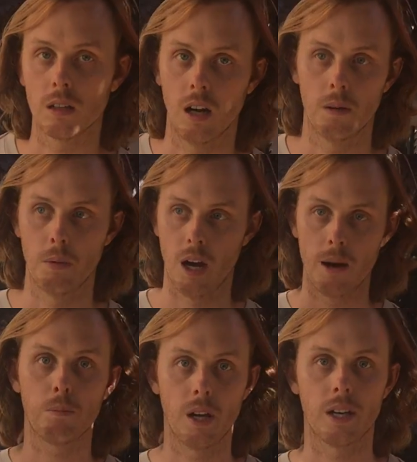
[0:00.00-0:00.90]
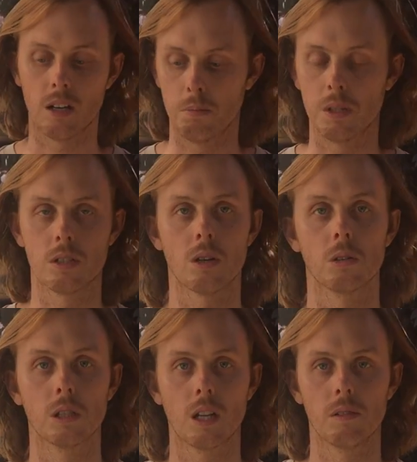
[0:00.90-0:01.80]
But I'm planning on being
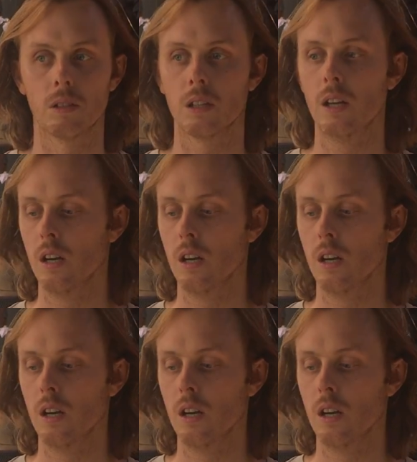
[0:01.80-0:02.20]
totally covered.